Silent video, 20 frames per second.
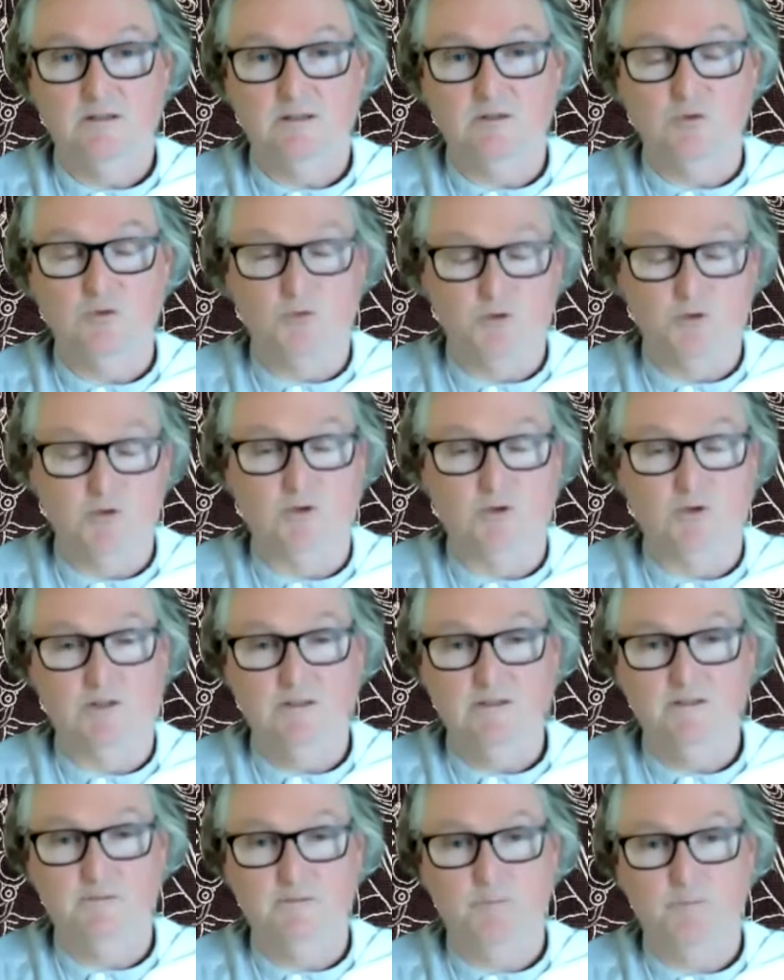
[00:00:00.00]
Guru
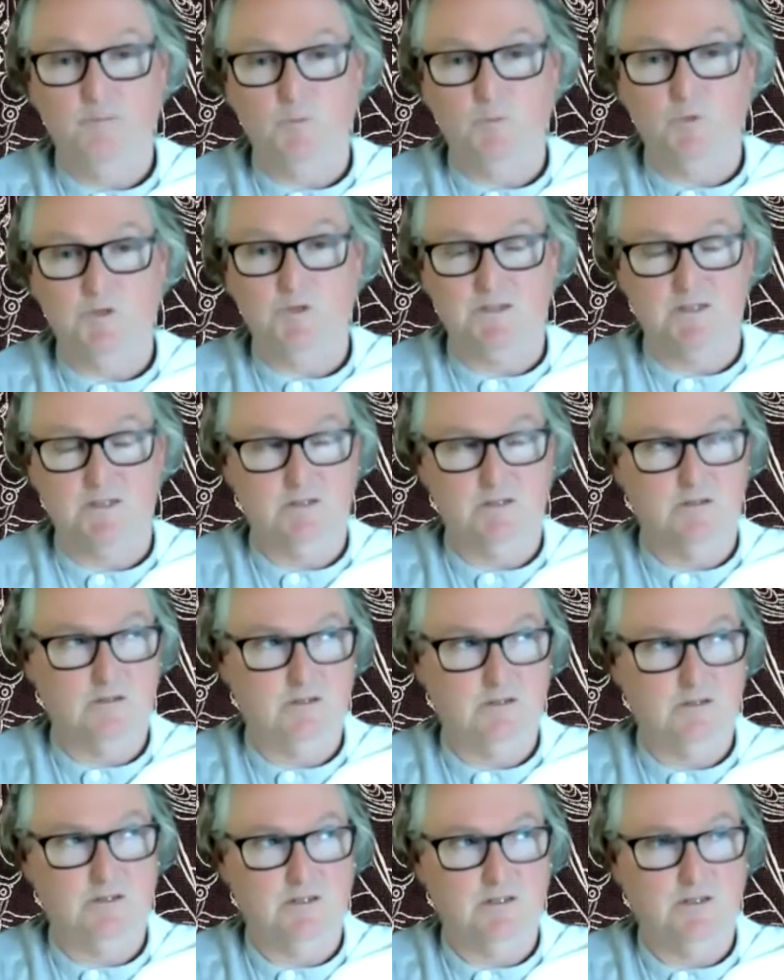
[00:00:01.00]
Yoga, which is,
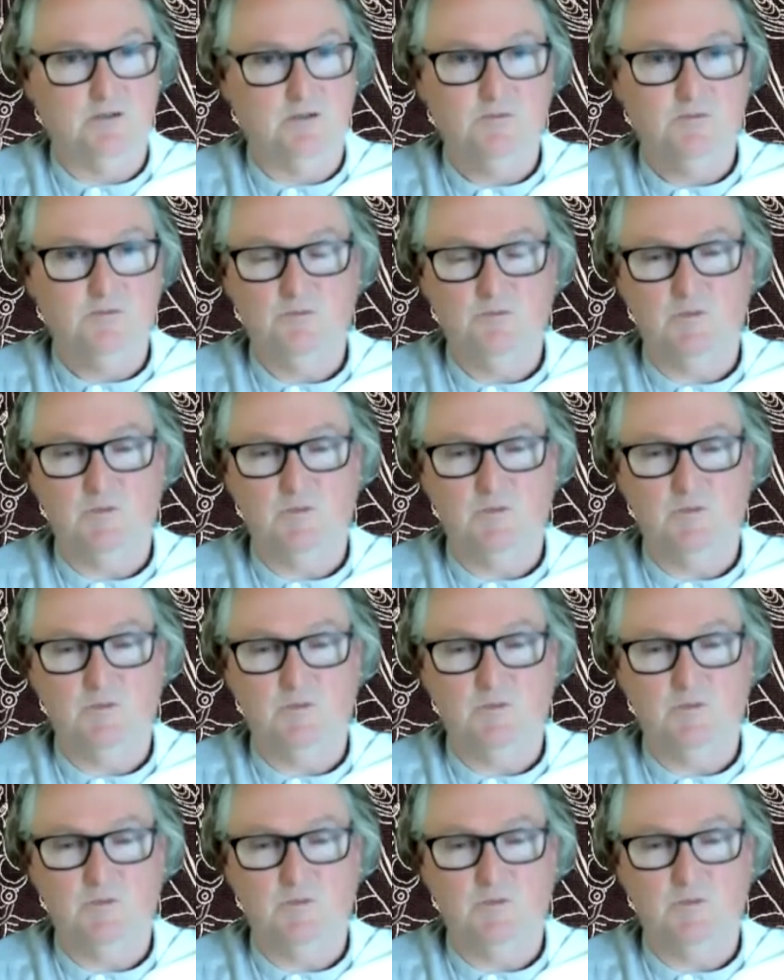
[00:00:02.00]
you know,